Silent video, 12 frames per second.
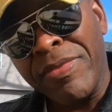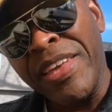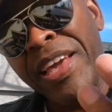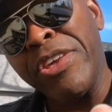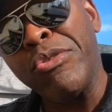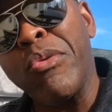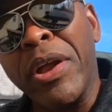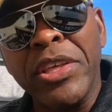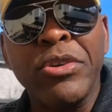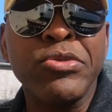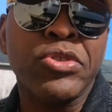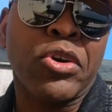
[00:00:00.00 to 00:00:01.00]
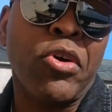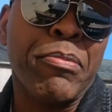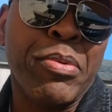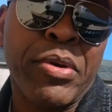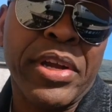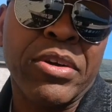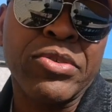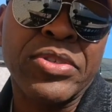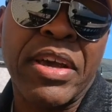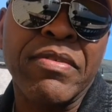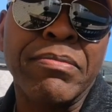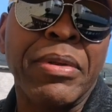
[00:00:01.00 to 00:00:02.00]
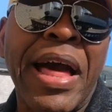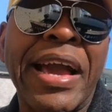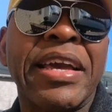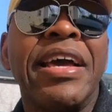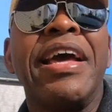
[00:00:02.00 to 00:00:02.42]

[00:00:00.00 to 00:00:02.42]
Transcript: and you want to use the GoPro Hero 7 Black,